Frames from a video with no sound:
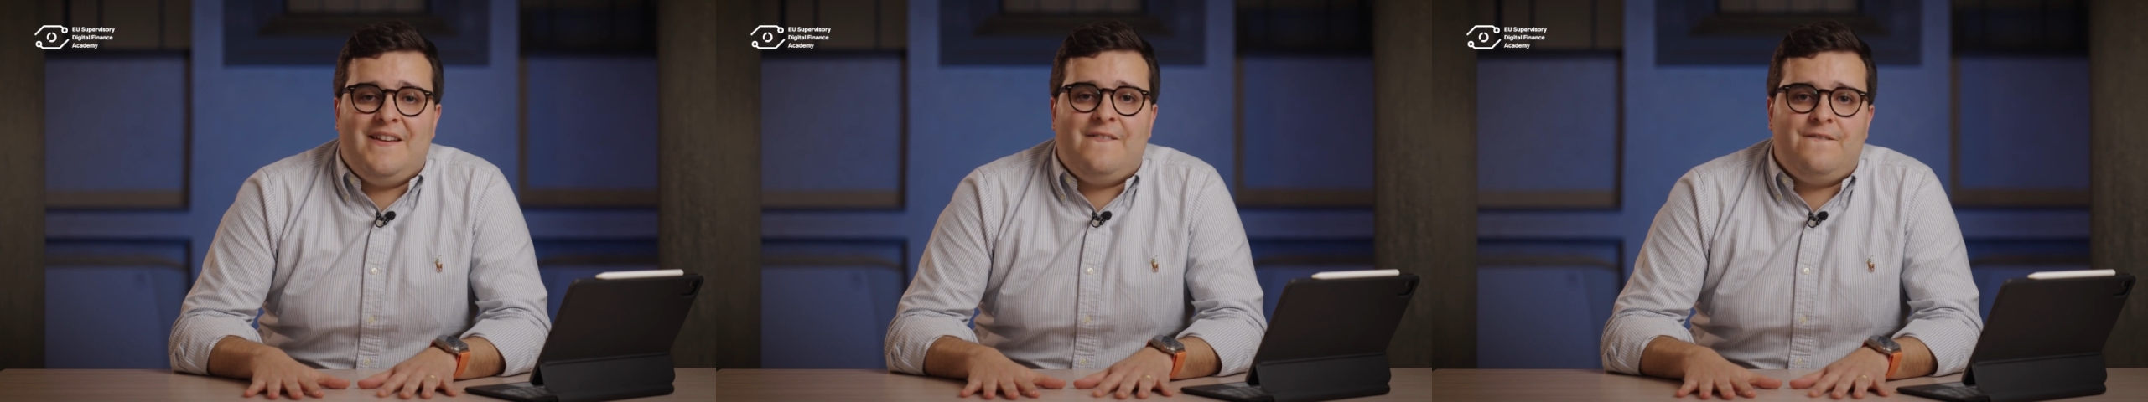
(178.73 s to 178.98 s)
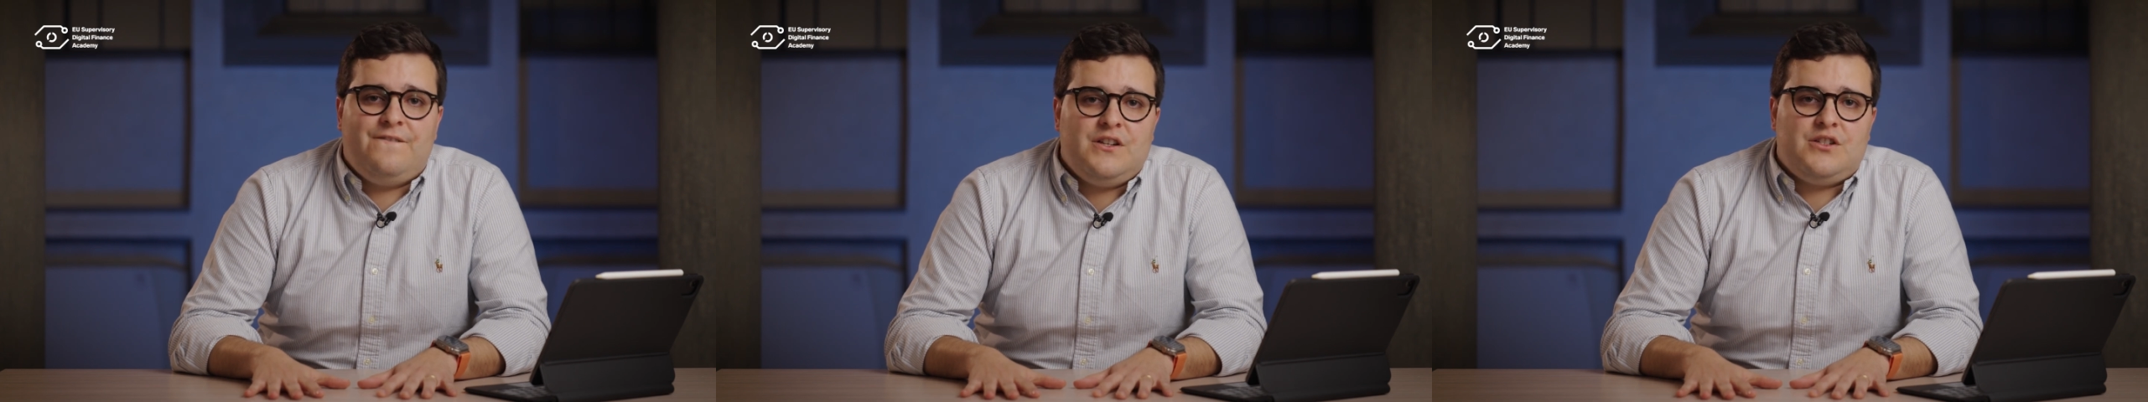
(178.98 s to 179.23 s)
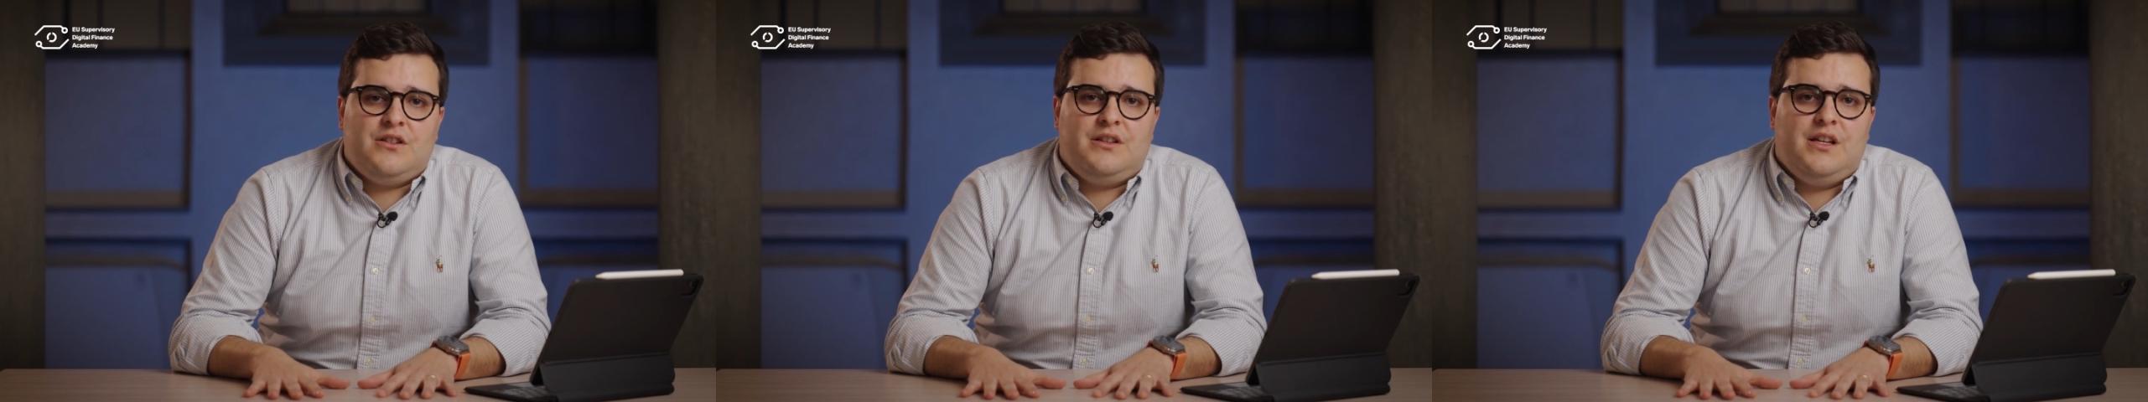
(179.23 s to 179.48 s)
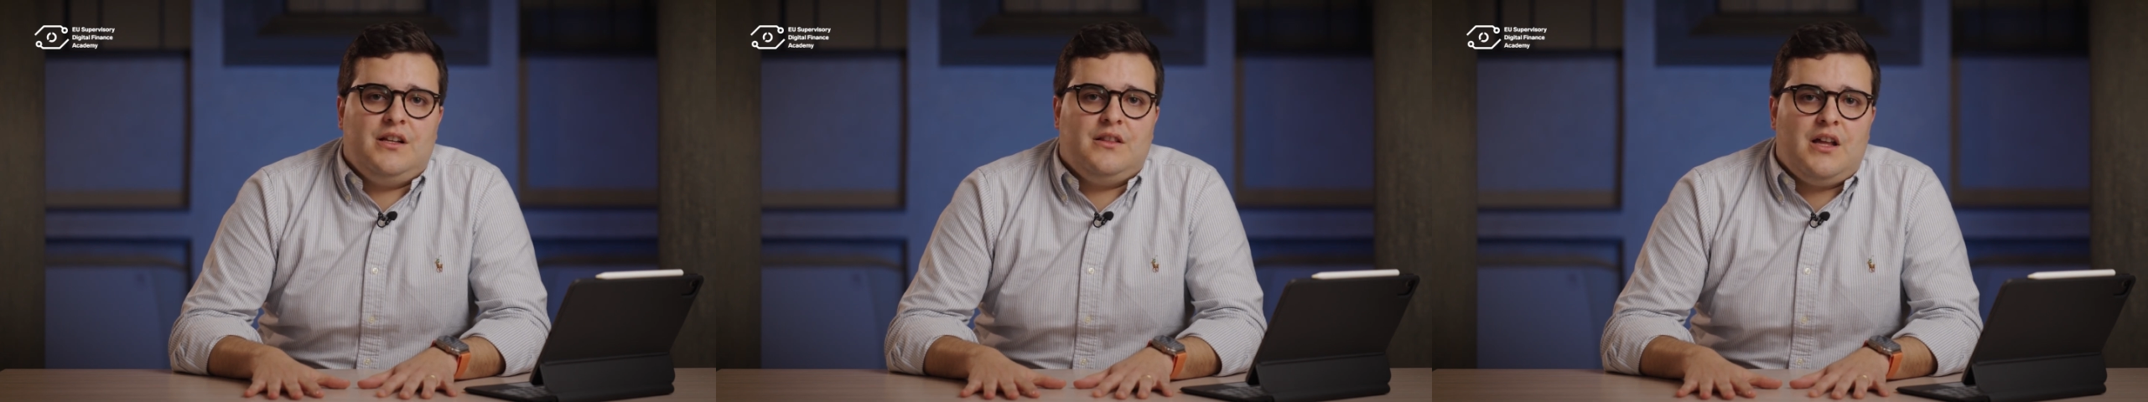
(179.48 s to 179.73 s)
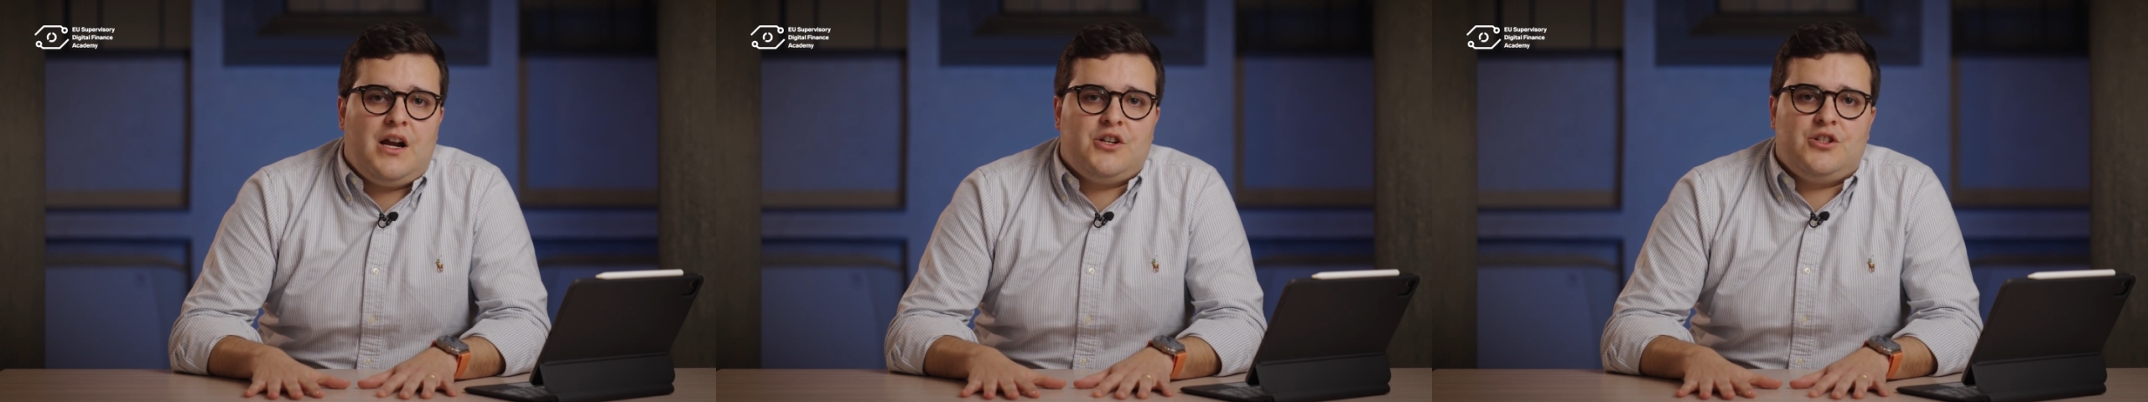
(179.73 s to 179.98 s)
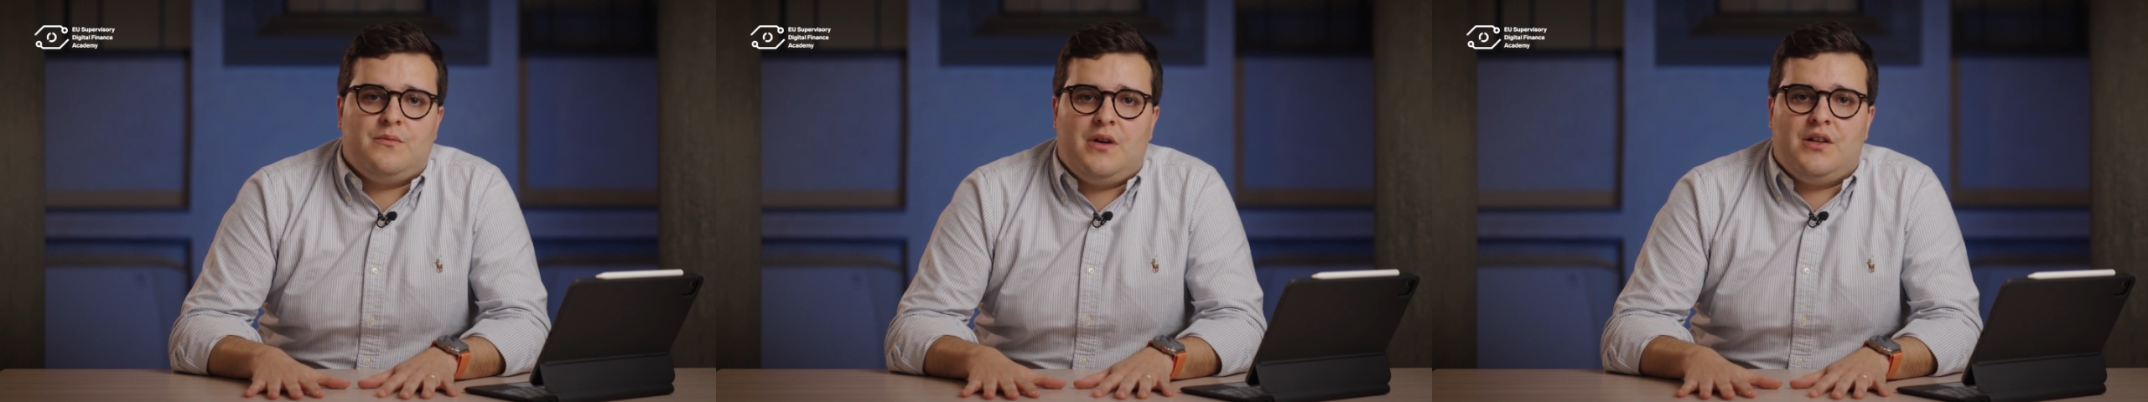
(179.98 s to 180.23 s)
efficiently
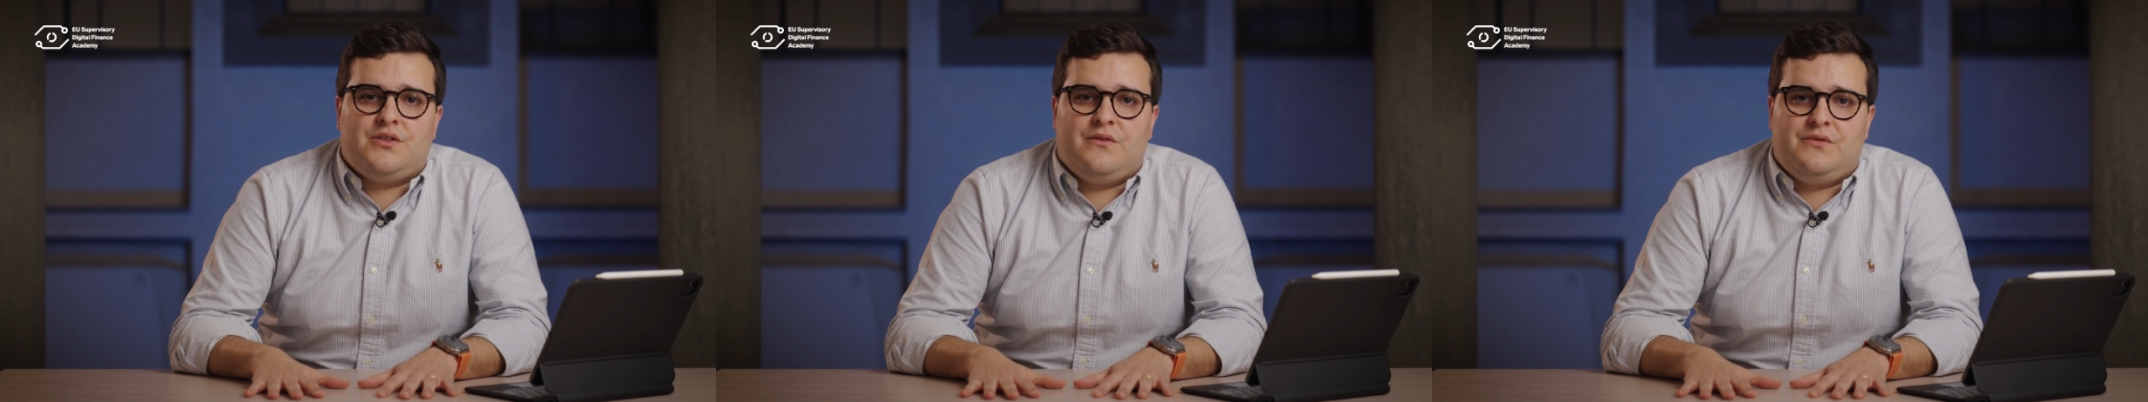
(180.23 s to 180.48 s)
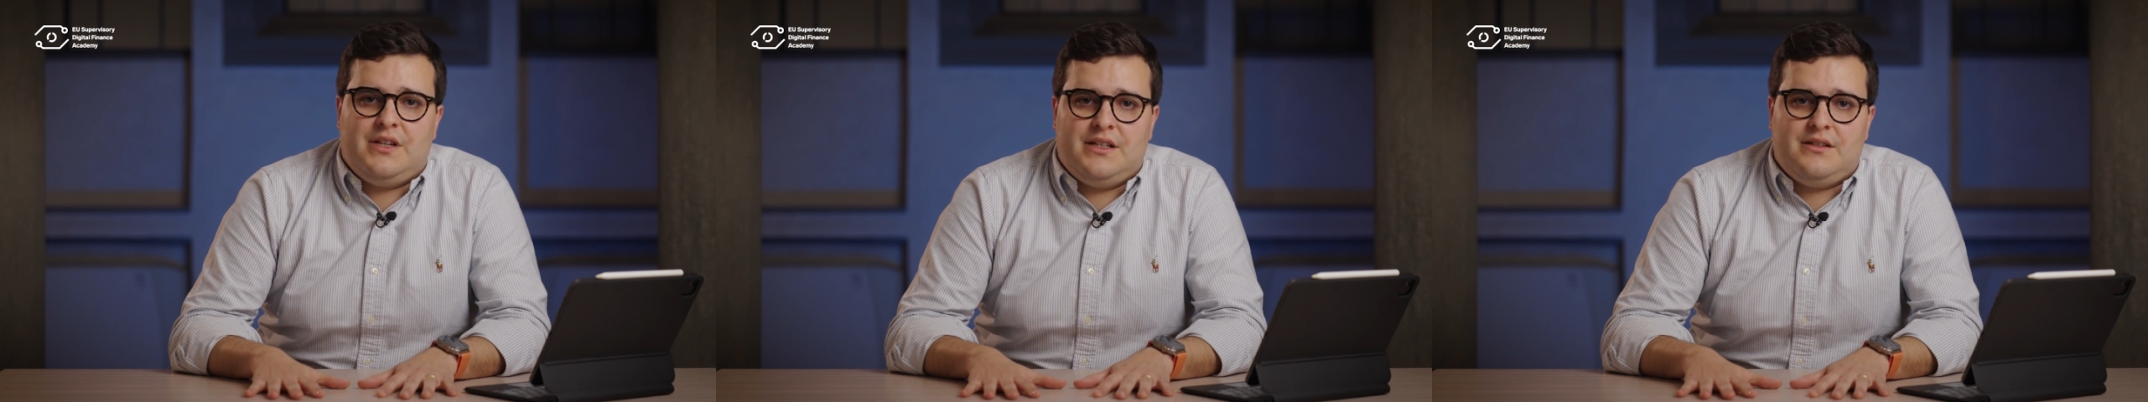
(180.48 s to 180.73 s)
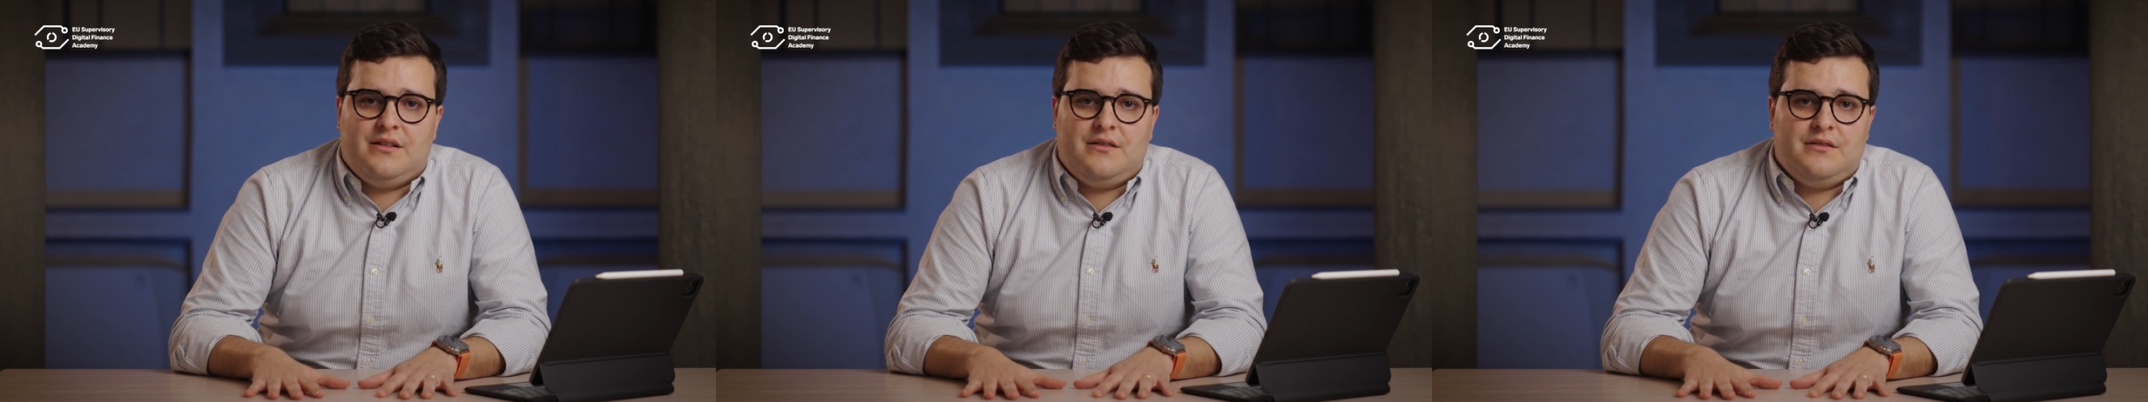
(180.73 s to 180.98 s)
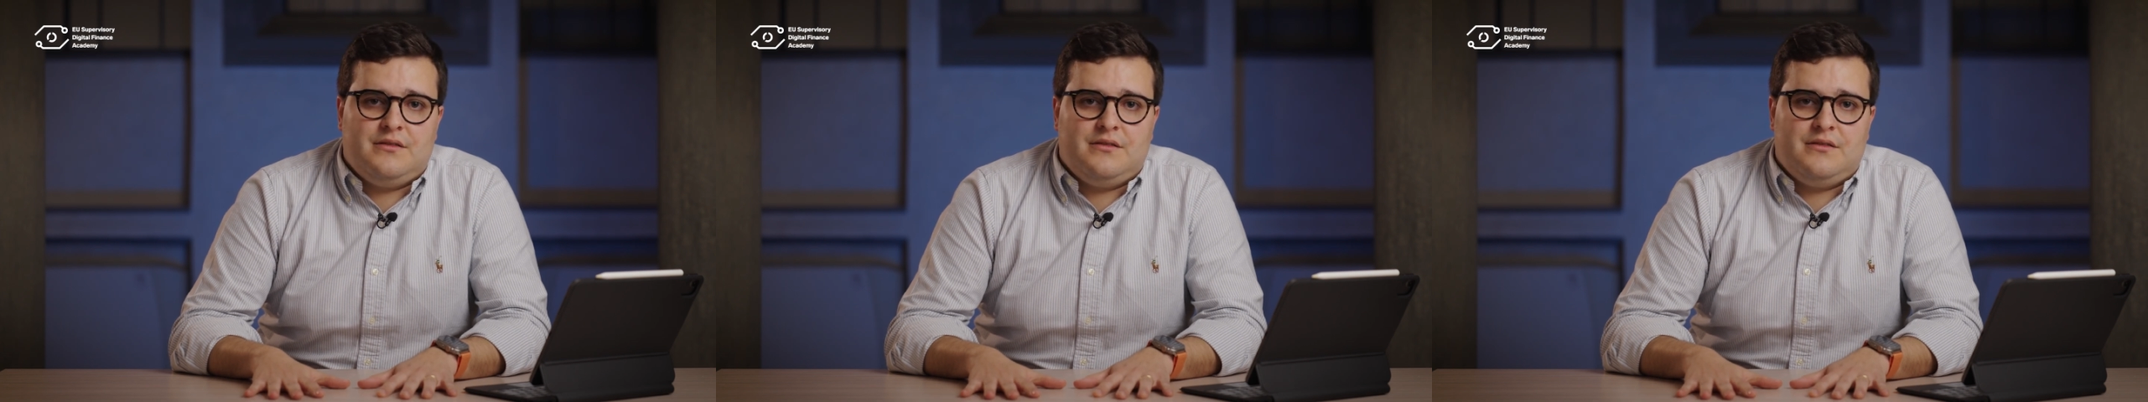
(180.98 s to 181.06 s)
large amounts of data.